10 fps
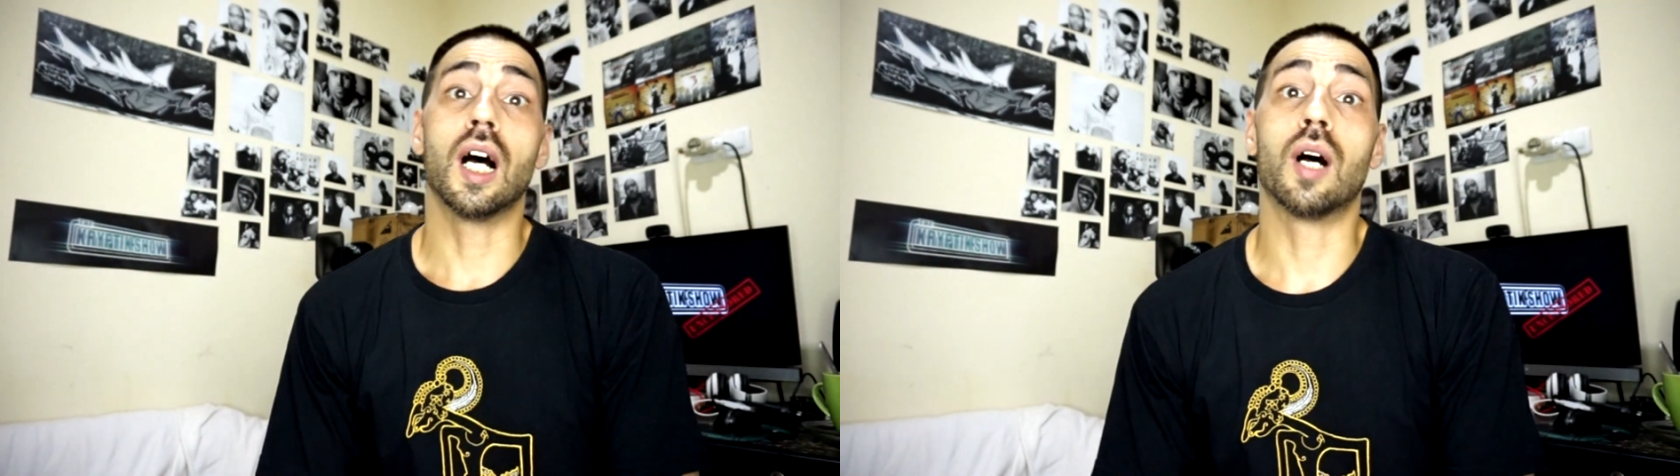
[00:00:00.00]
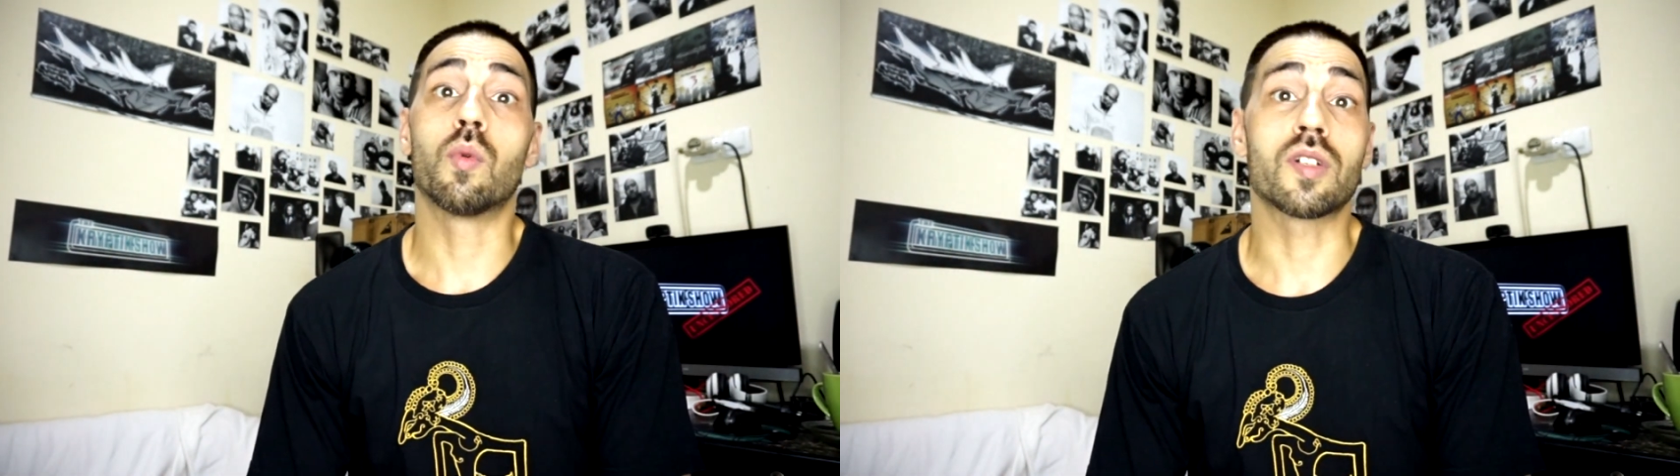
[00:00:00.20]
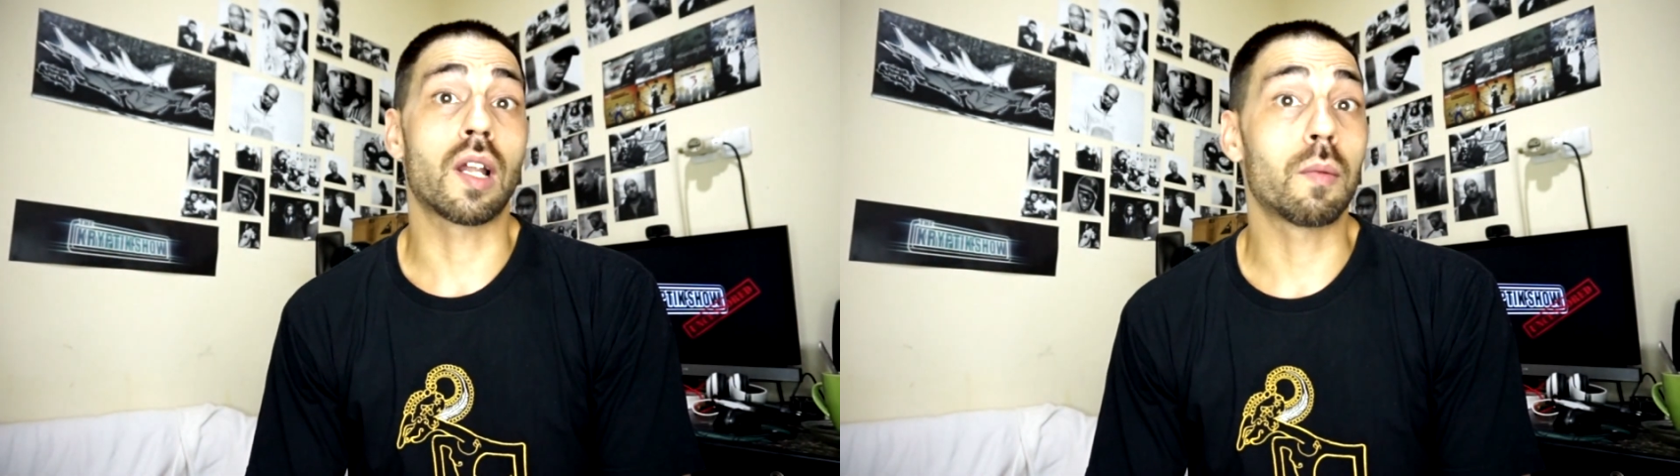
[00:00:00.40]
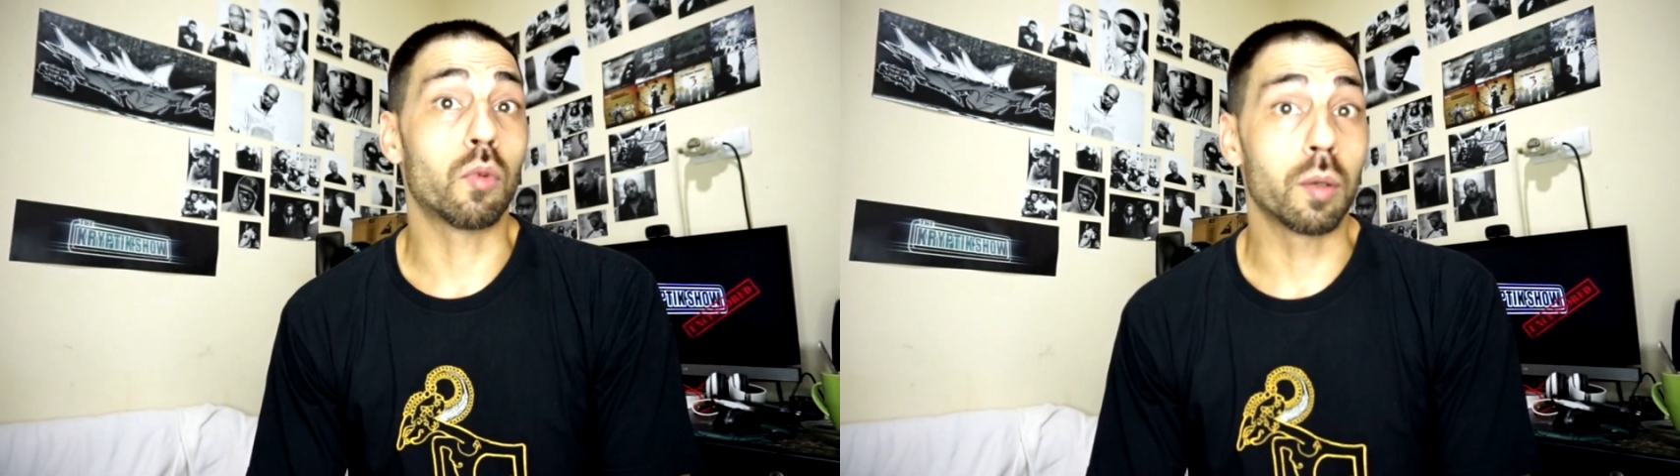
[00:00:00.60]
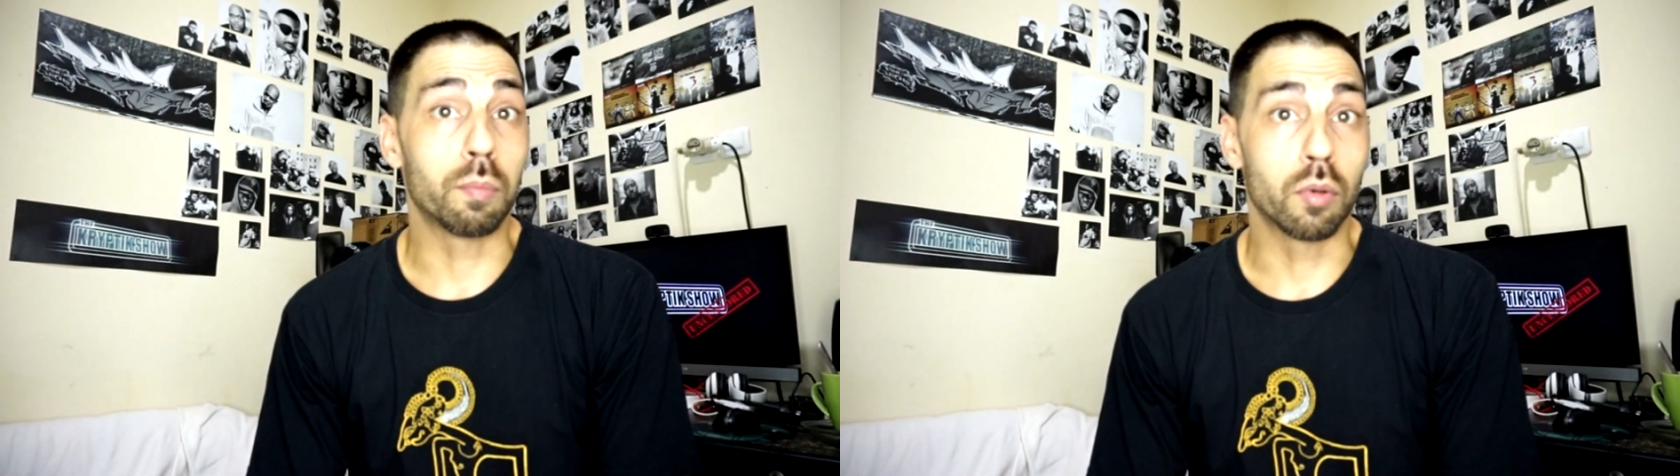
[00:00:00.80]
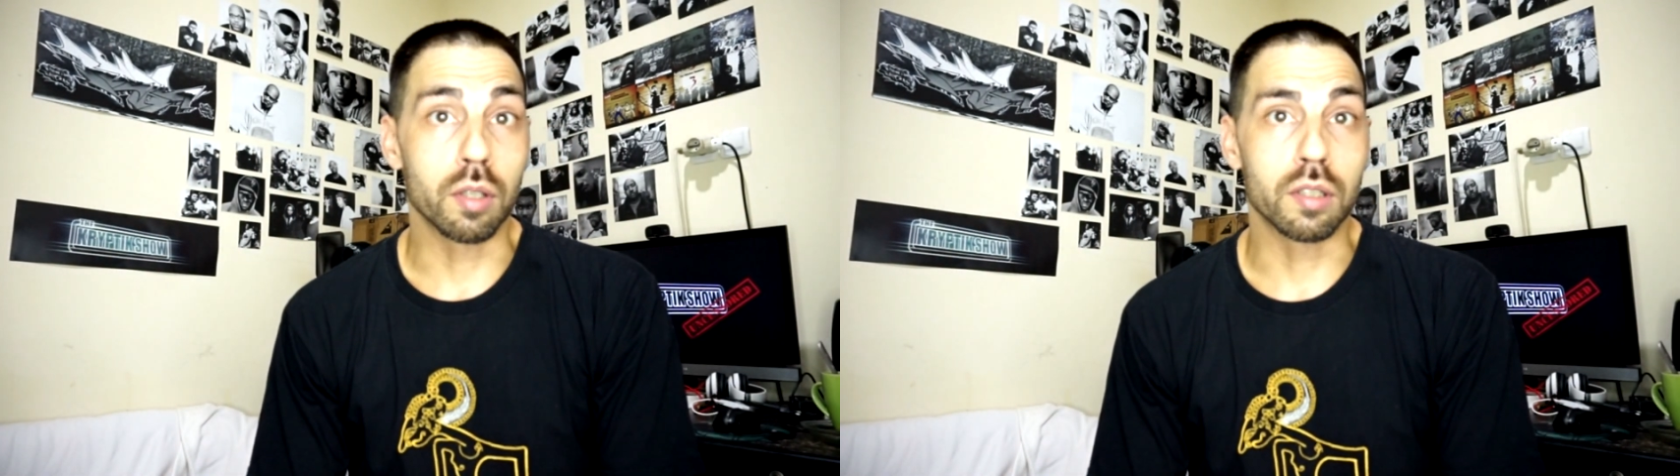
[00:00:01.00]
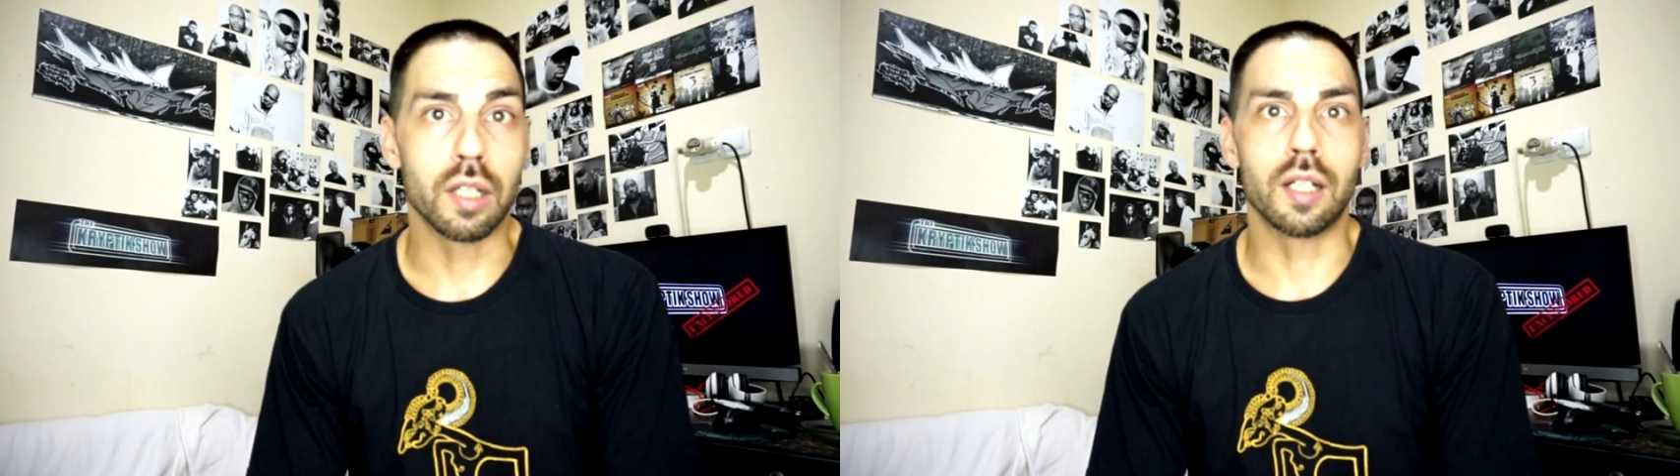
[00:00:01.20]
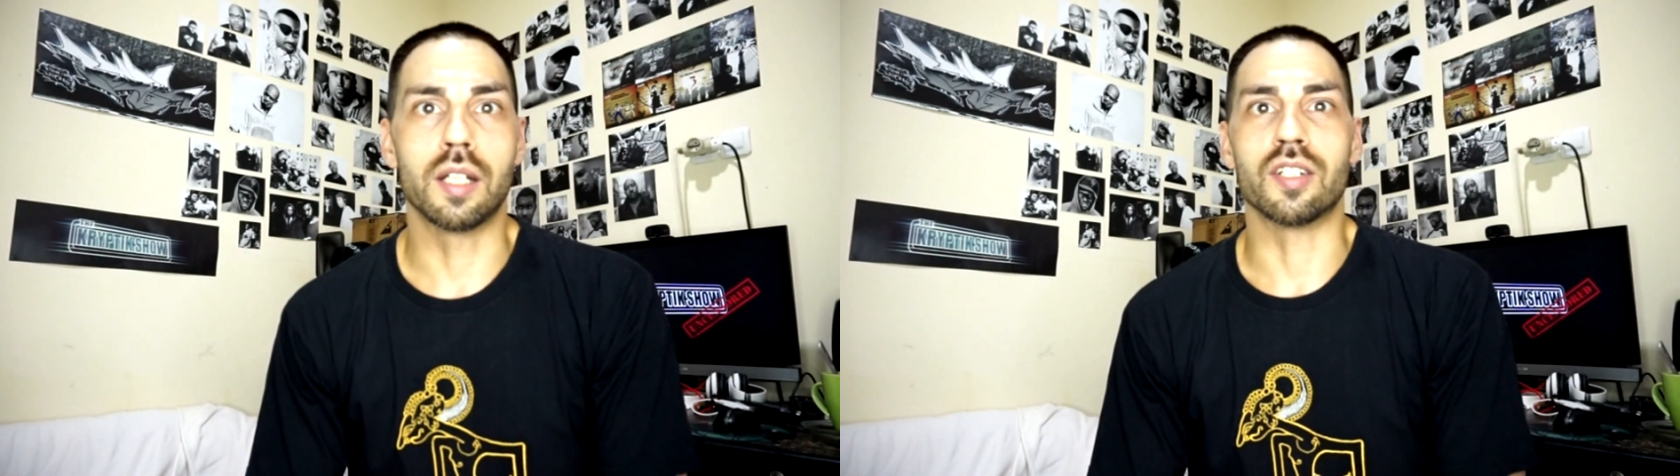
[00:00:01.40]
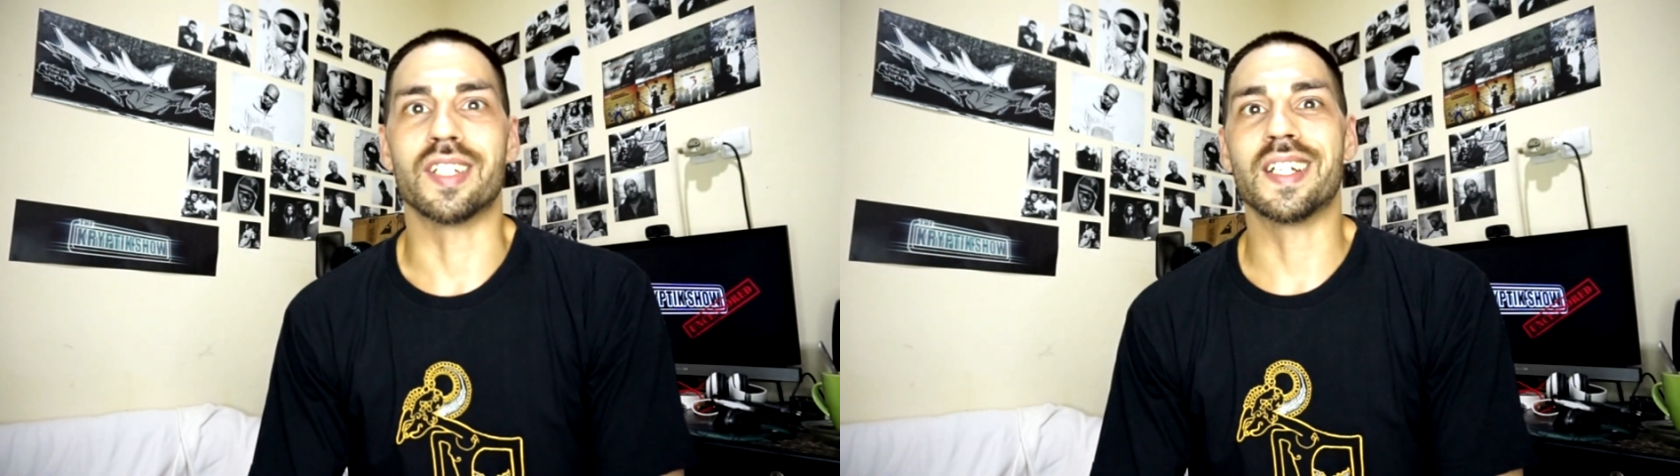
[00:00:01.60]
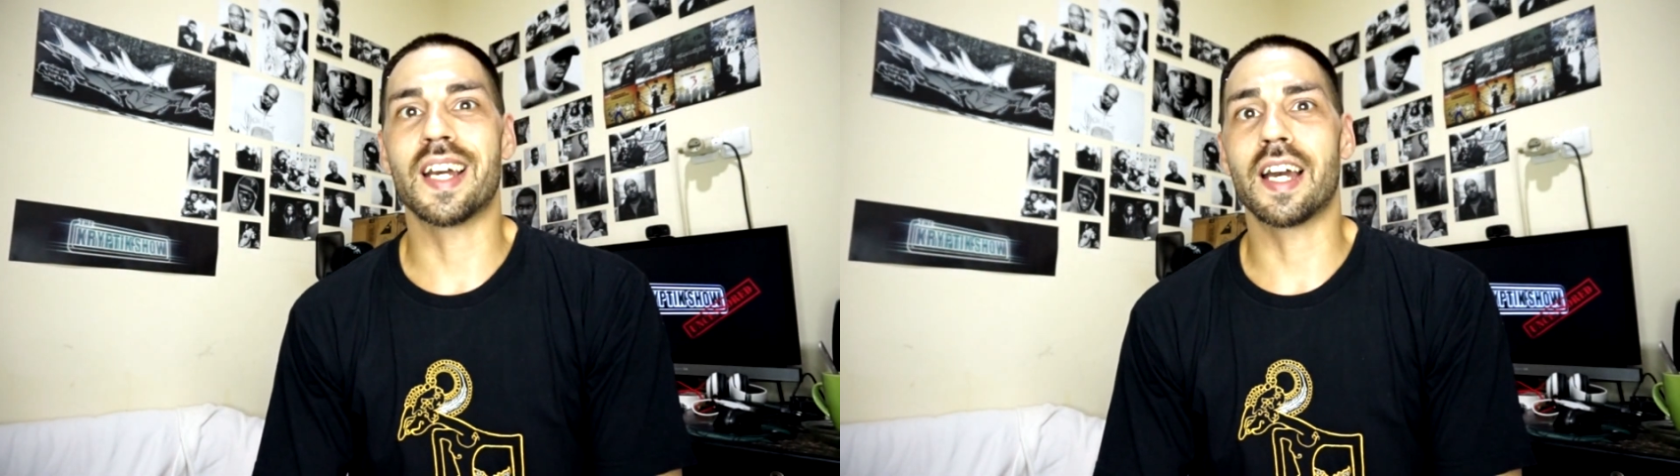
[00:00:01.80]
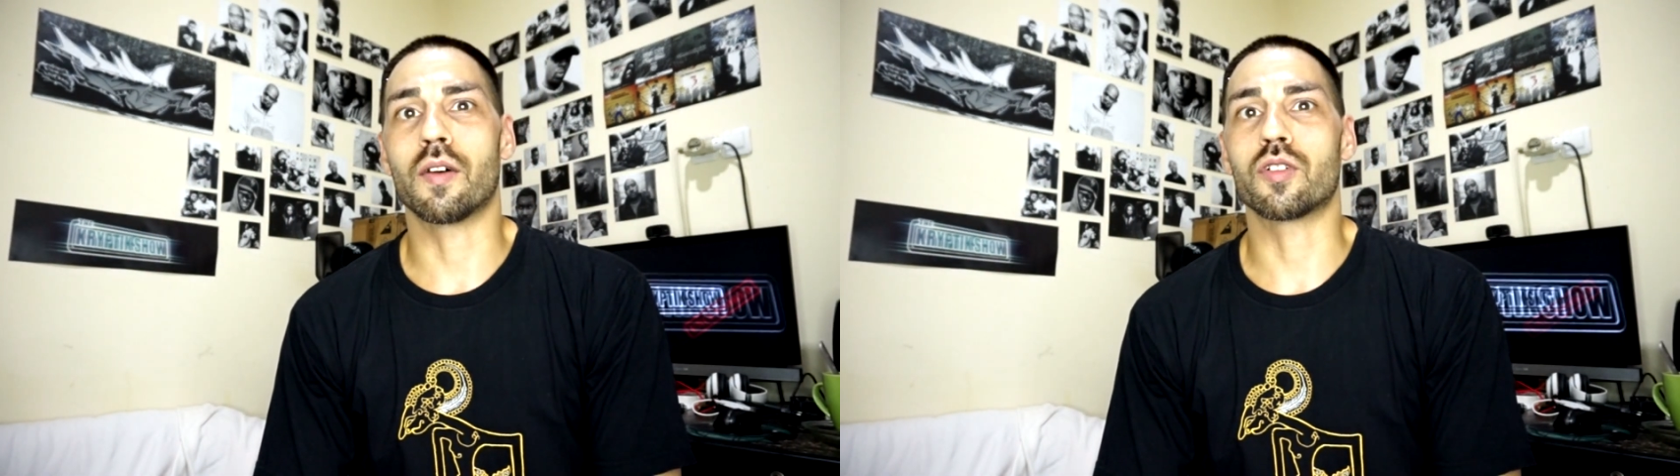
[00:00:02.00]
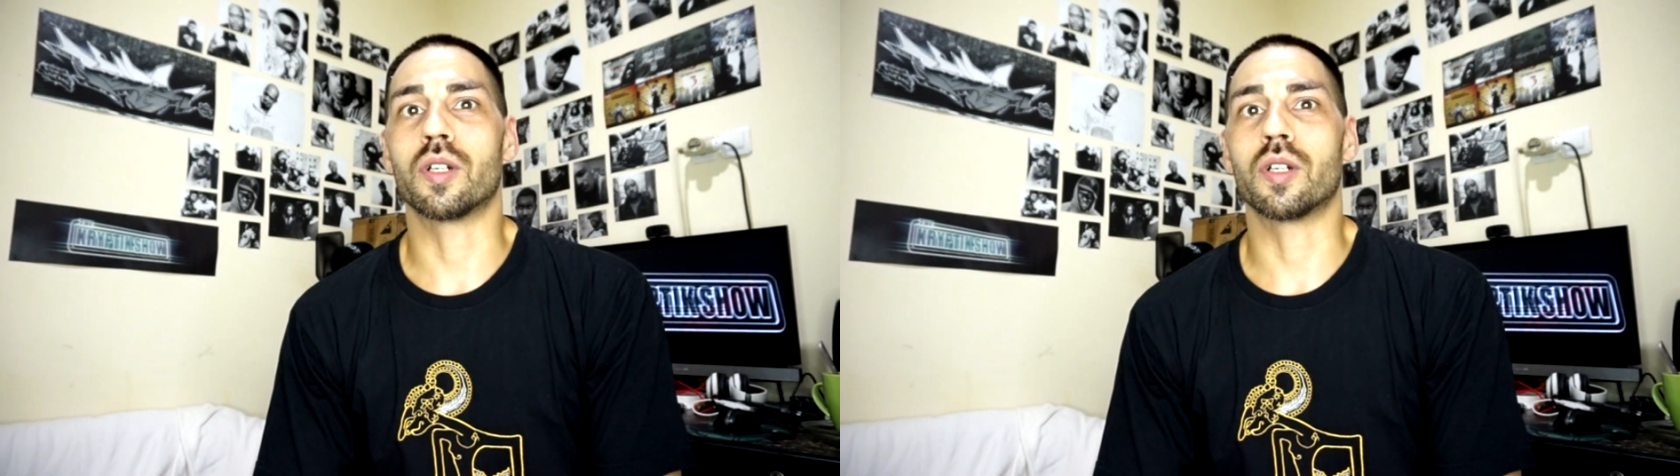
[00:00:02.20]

was a lot more important than it is now.